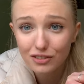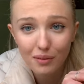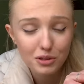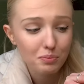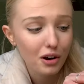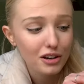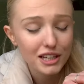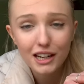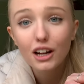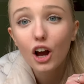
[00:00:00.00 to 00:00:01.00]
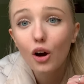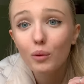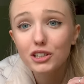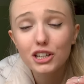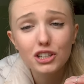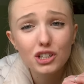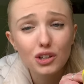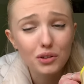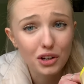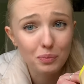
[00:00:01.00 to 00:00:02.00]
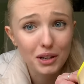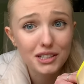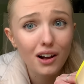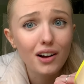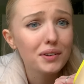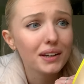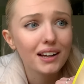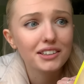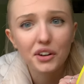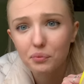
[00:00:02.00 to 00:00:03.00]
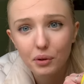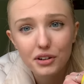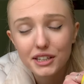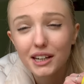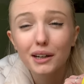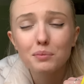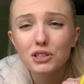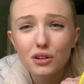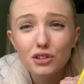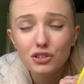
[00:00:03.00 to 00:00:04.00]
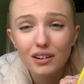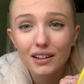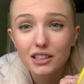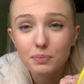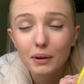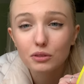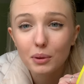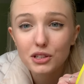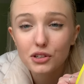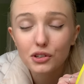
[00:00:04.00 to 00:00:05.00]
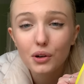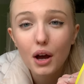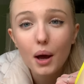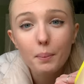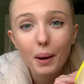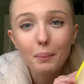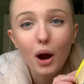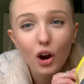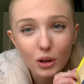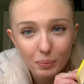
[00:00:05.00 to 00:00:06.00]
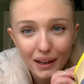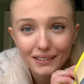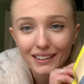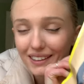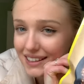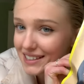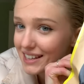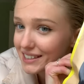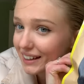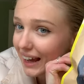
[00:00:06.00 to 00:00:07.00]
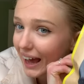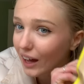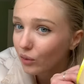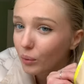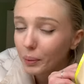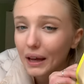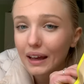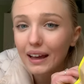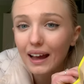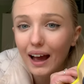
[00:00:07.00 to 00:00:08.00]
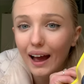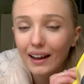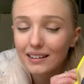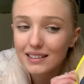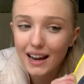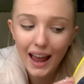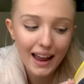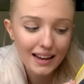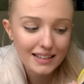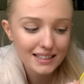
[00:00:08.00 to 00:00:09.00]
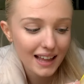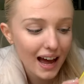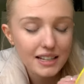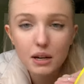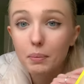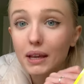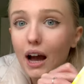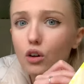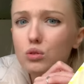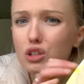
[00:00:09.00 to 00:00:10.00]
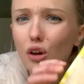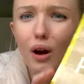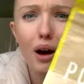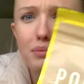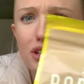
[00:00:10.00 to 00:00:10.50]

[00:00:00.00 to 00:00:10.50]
grams of protein which is so good because I don't get enough protein and I'm so struggling to build muscle but I'm hoping that this is going to help and aid that. But yeah, also, I'm